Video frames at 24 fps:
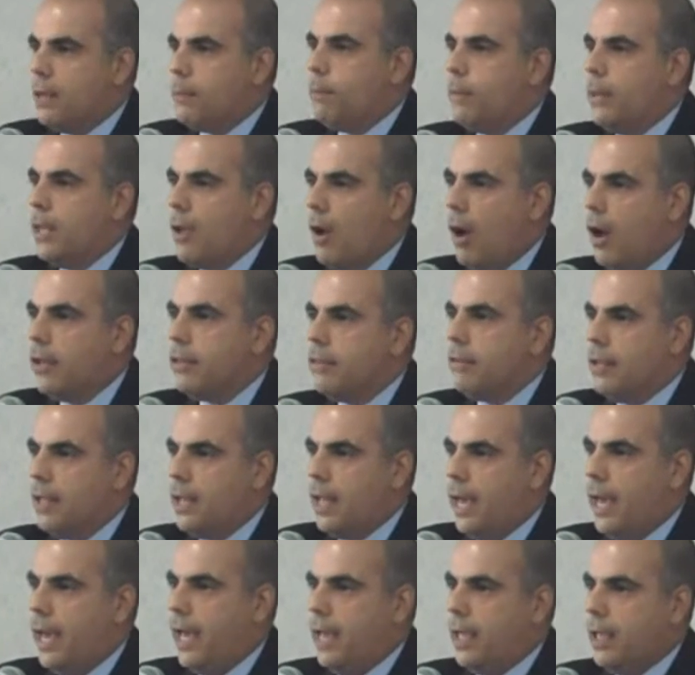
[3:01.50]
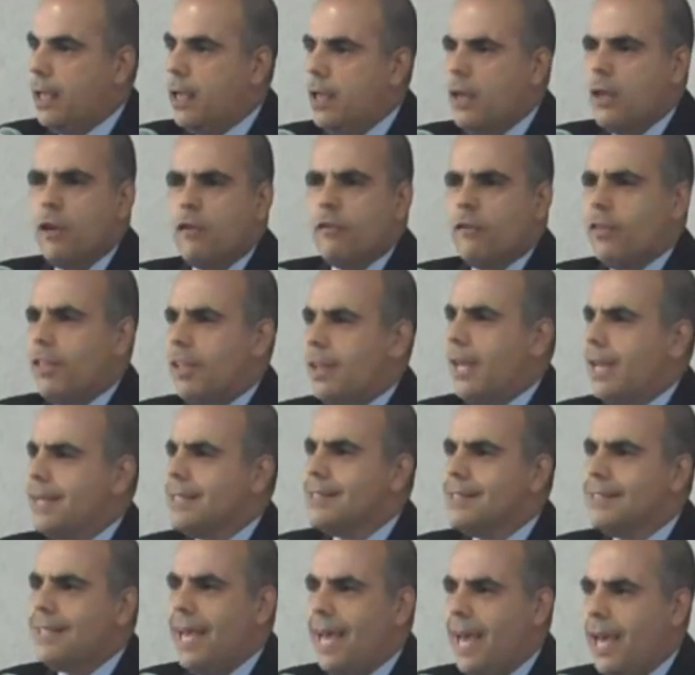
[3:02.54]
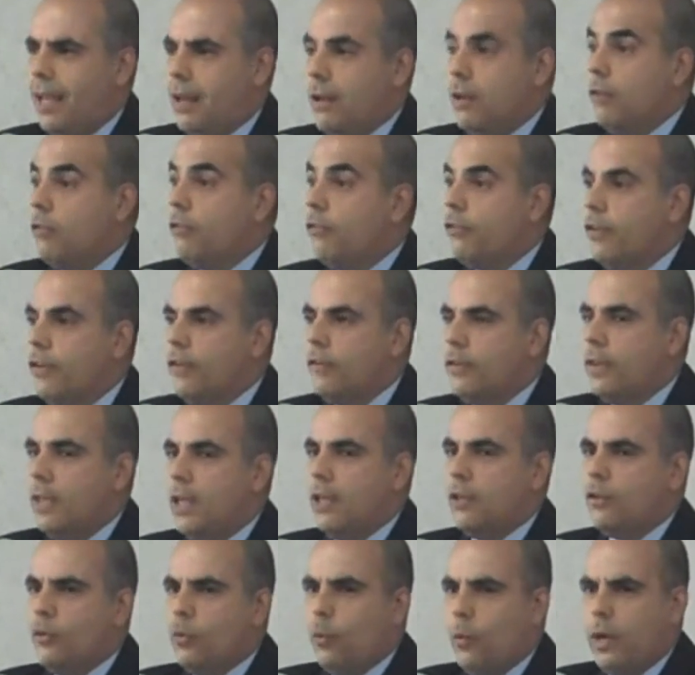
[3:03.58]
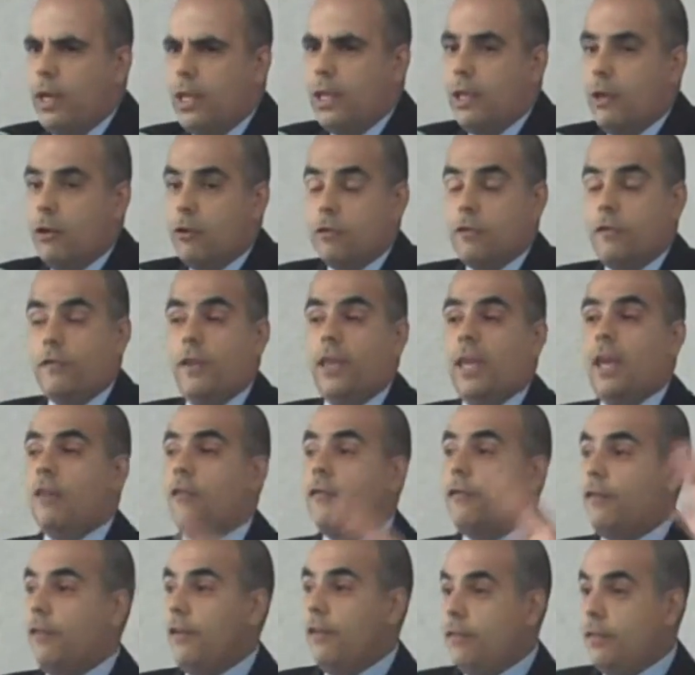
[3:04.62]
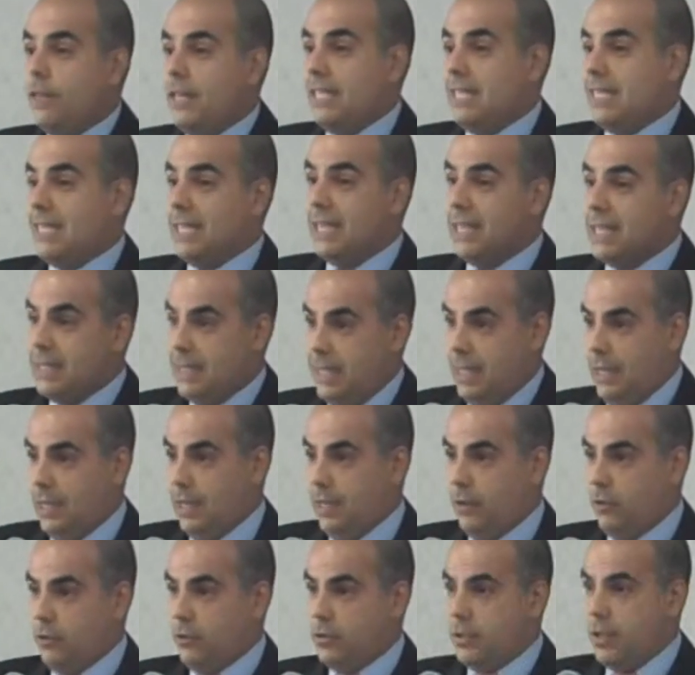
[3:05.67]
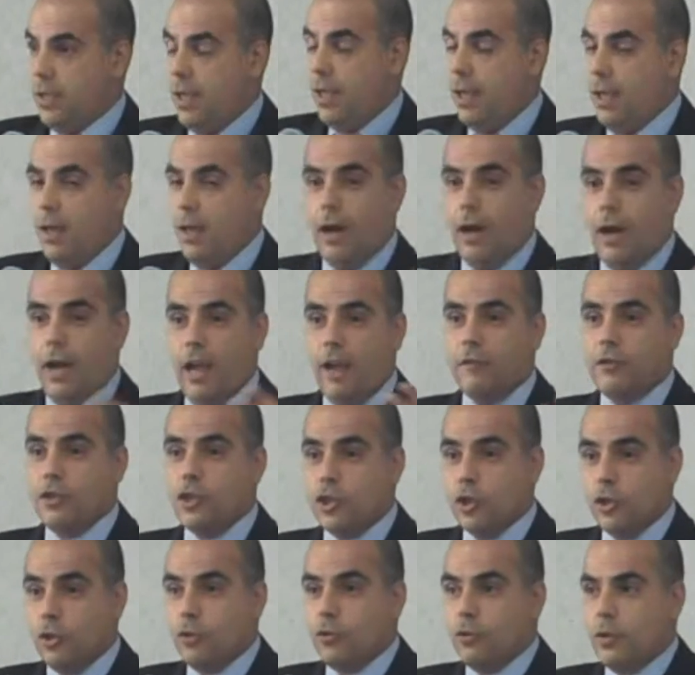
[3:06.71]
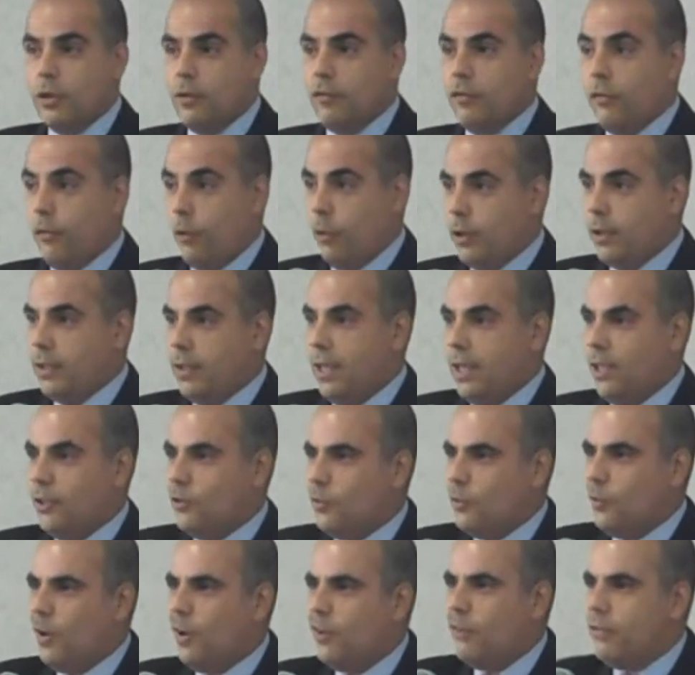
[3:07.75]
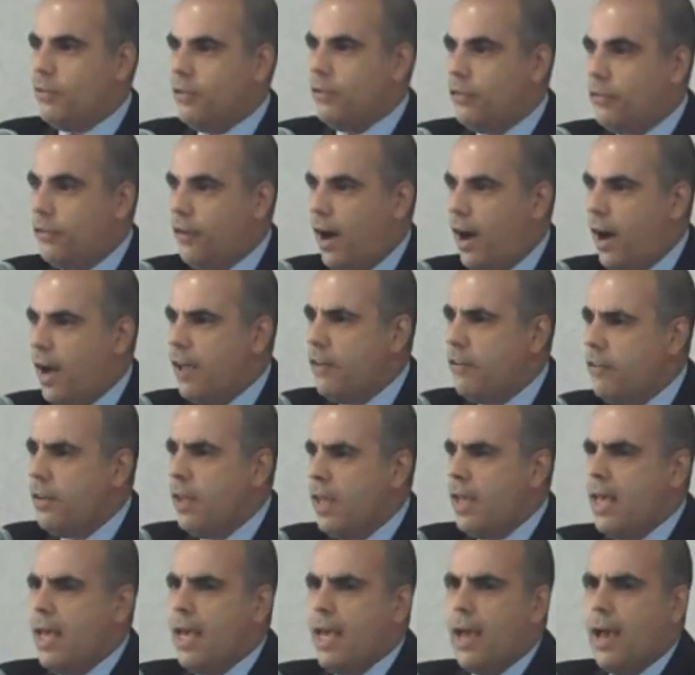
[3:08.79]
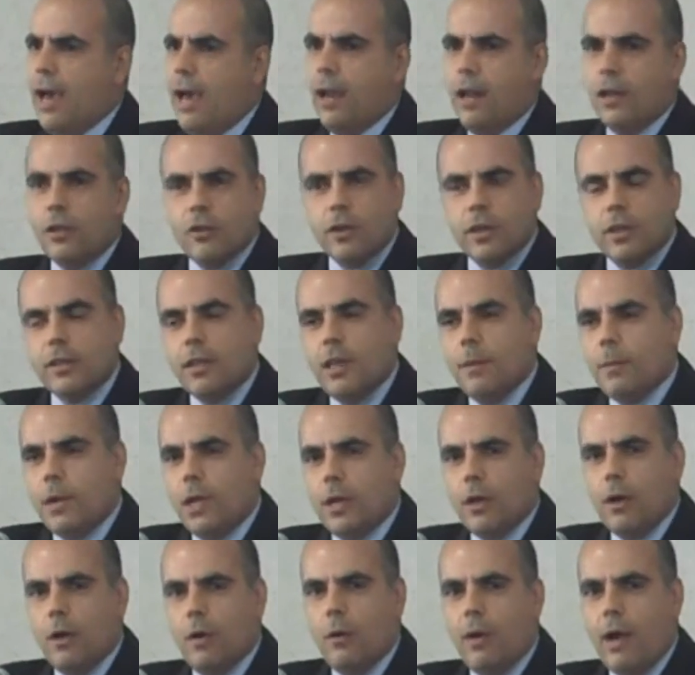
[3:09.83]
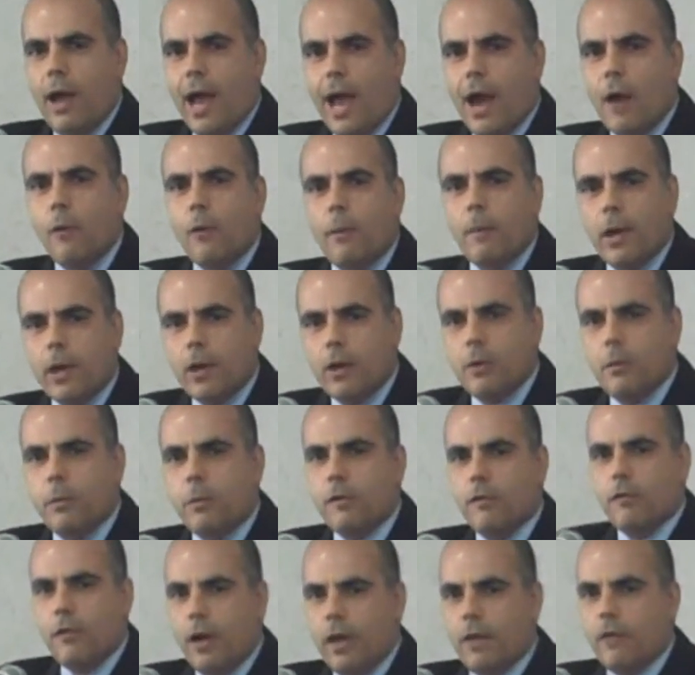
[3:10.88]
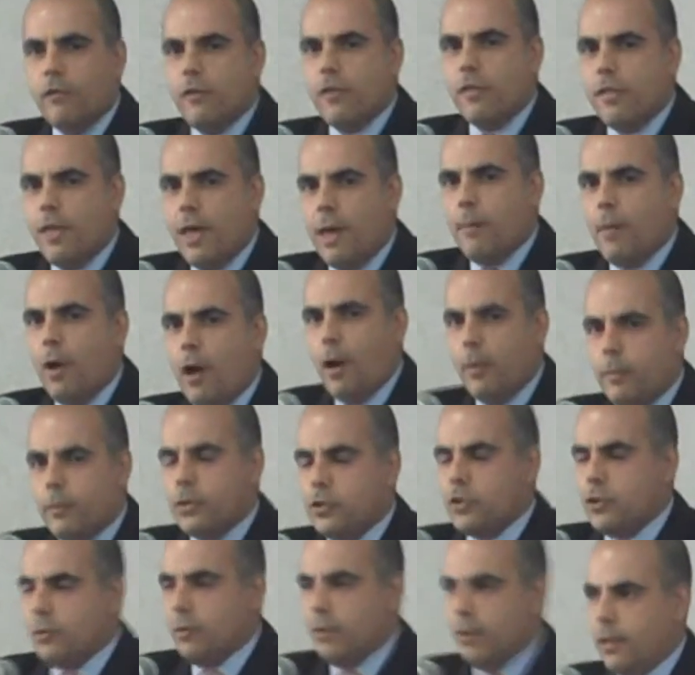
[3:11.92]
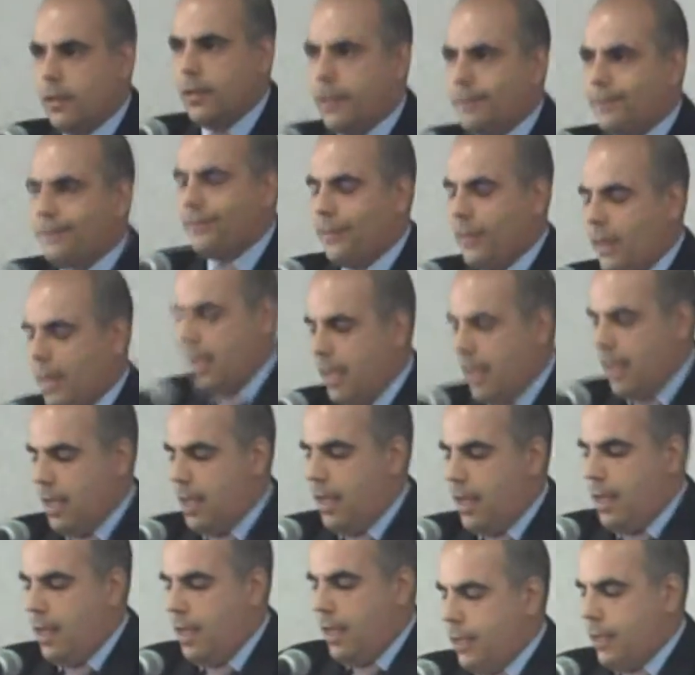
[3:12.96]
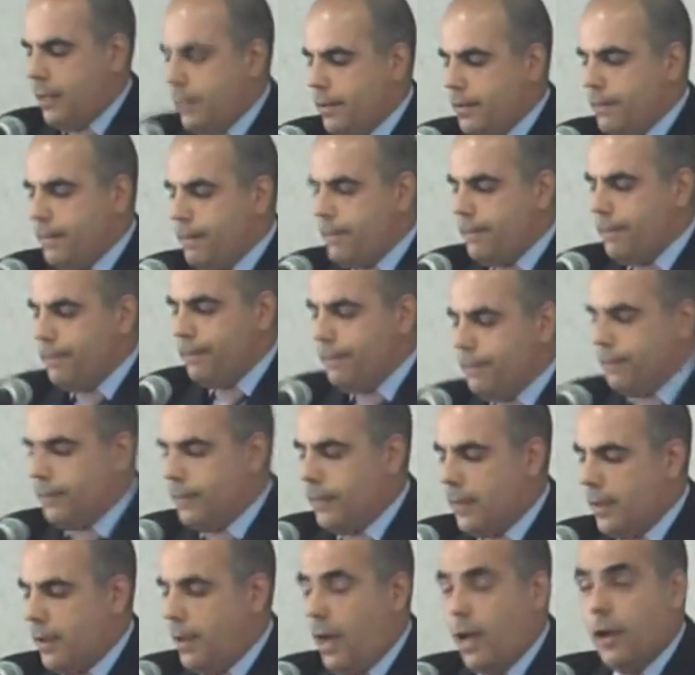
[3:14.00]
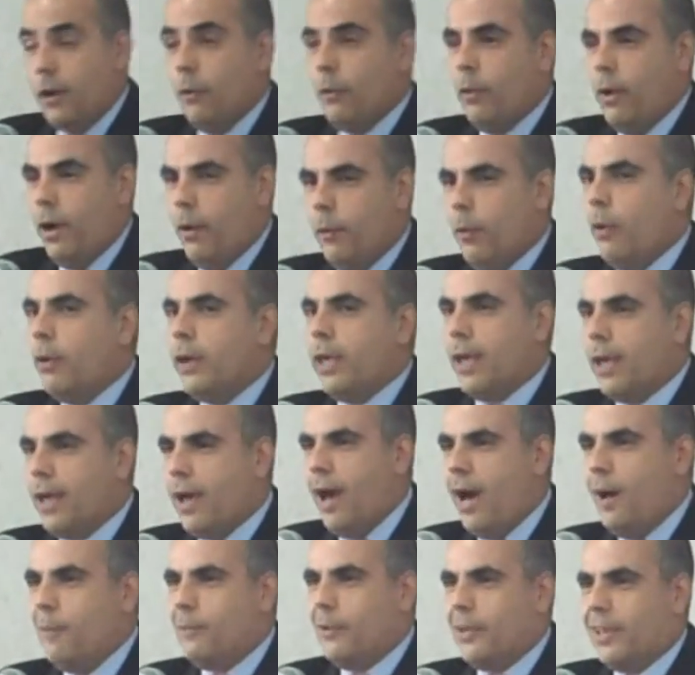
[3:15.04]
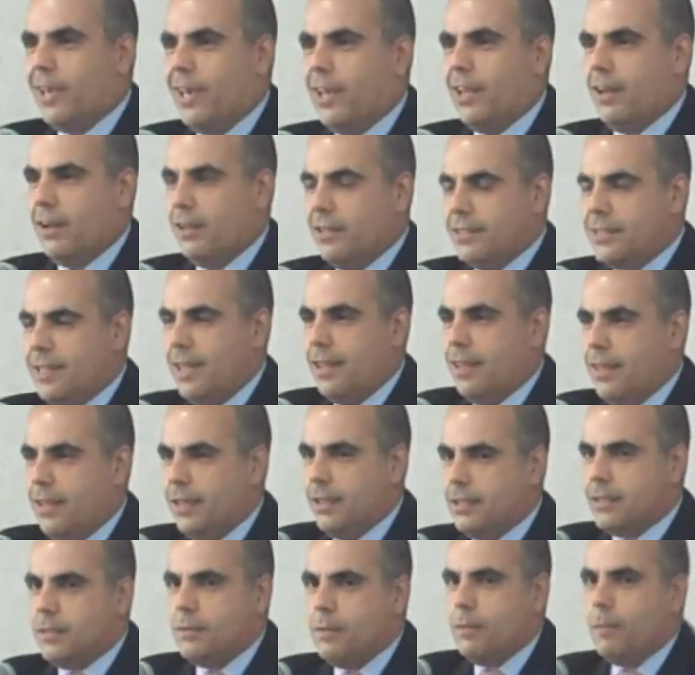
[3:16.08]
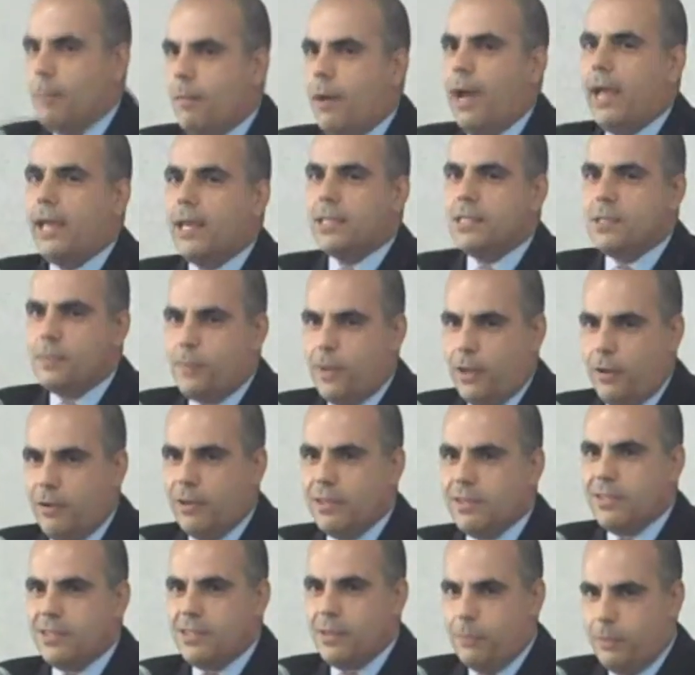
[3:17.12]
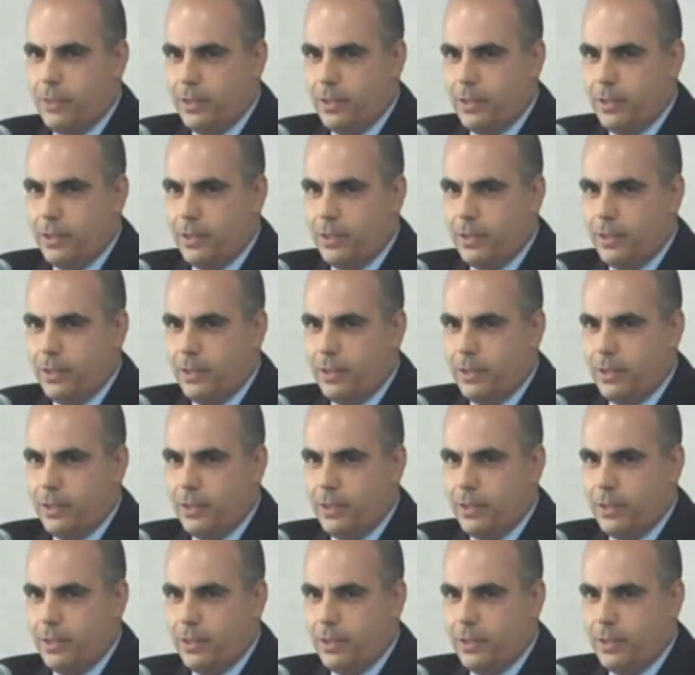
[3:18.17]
it beyond today for the next 10, 15, 20 years? Forget 50, 60 years. I have children, 14, 12, and 5, and I look at them and I go, how am I going to provide for them opportunity? I won't get complicated, I'll say this. My experience as a